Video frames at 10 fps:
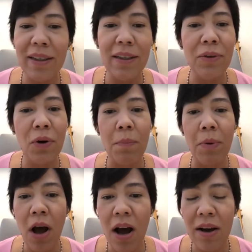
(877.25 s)
in your
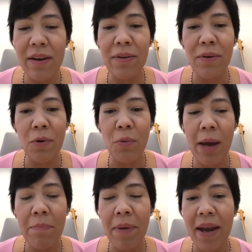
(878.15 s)
blog, in your
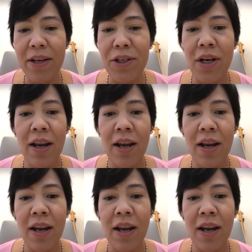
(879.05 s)
webpage.